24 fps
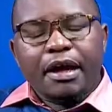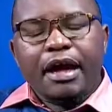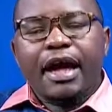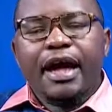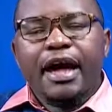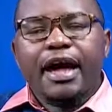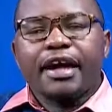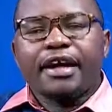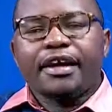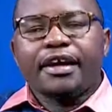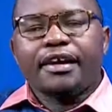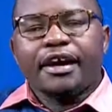
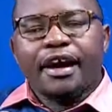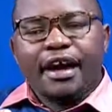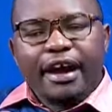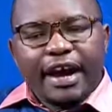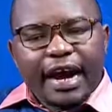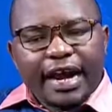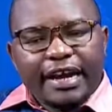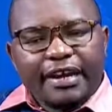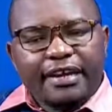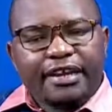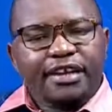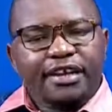
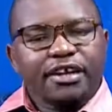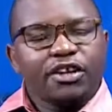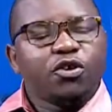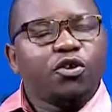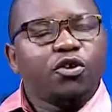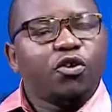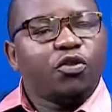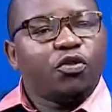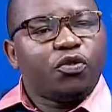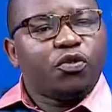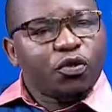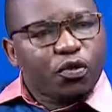granting
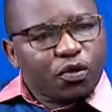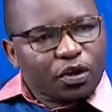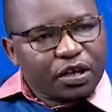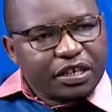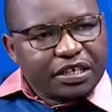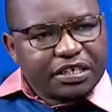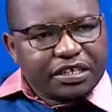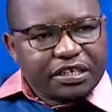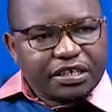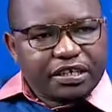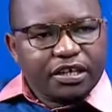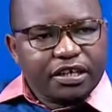you
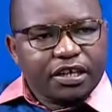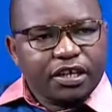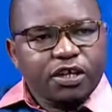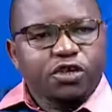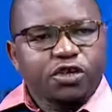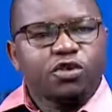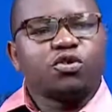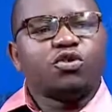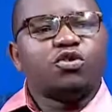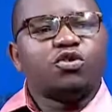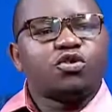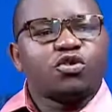authority
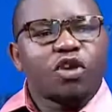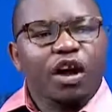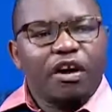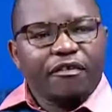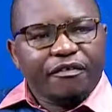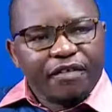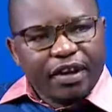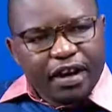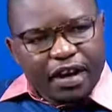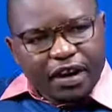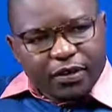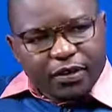to
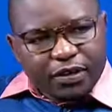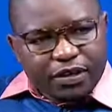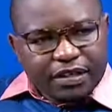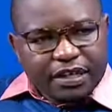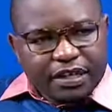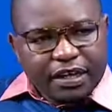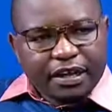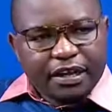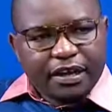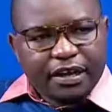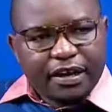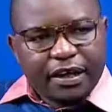travel
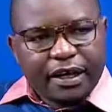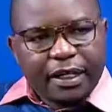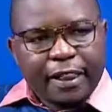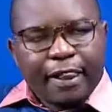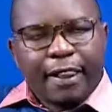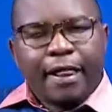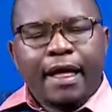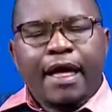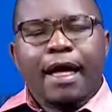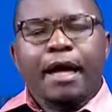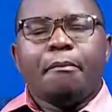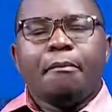outside.
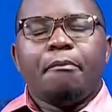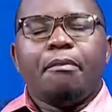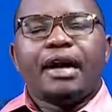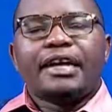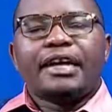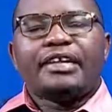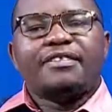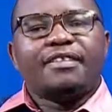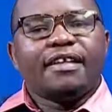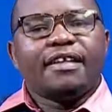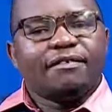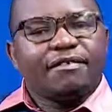
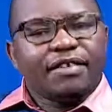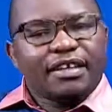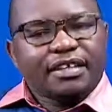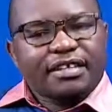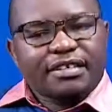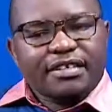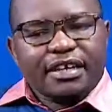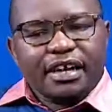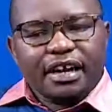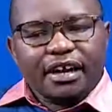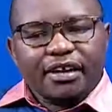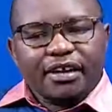But the
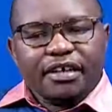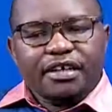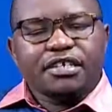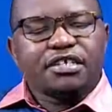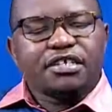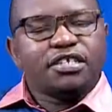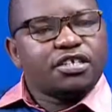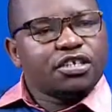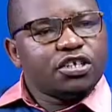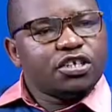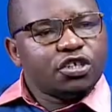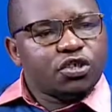visa
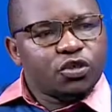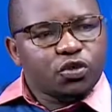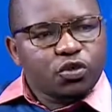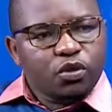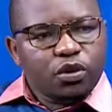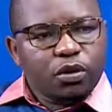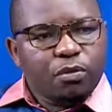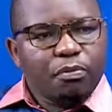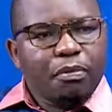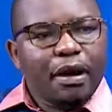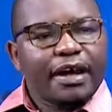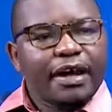is
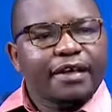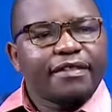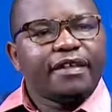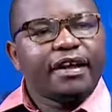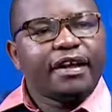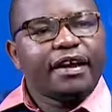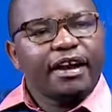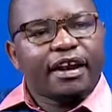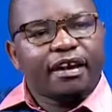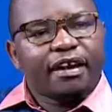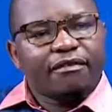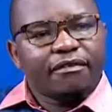issued by
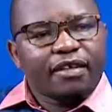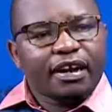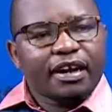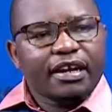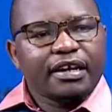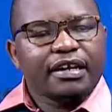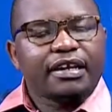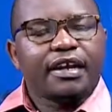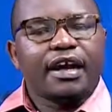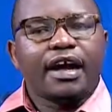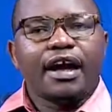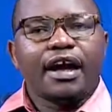the
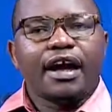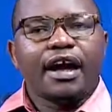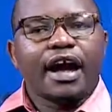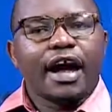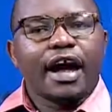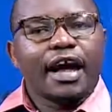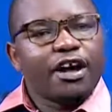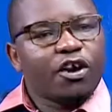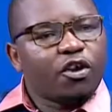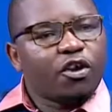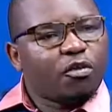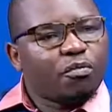relevant
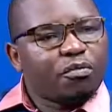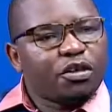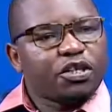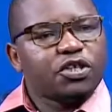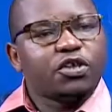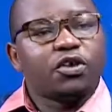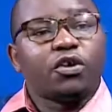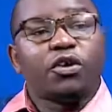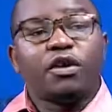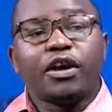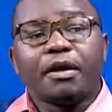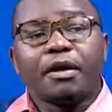High
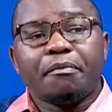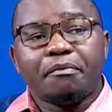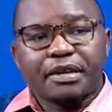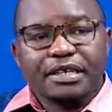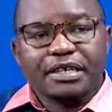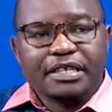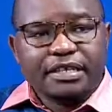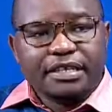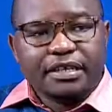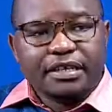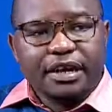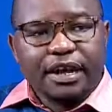Commission or
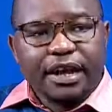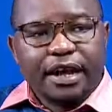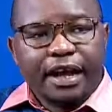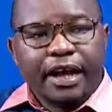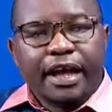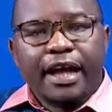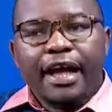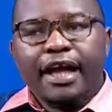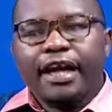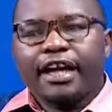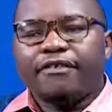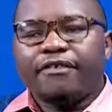embassy.
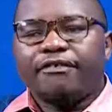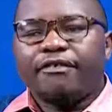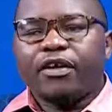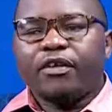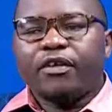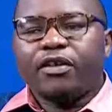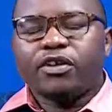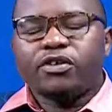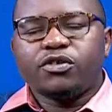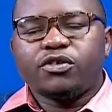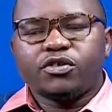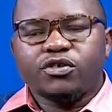If
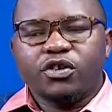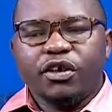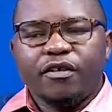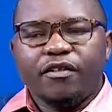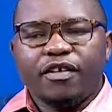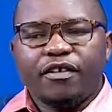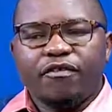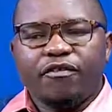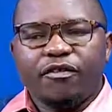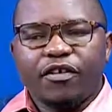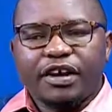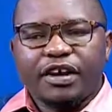I want to
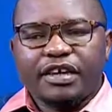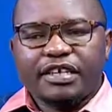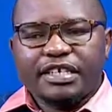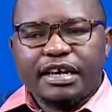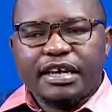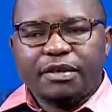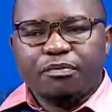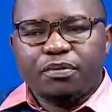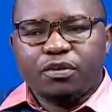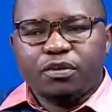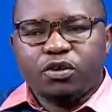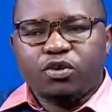travel, for
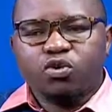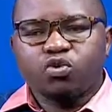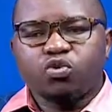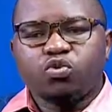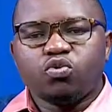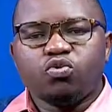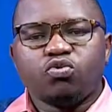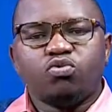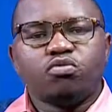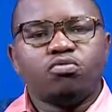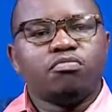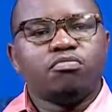example,
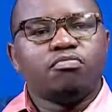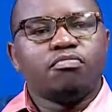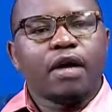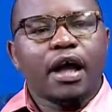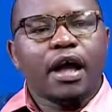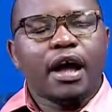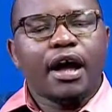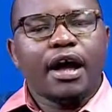to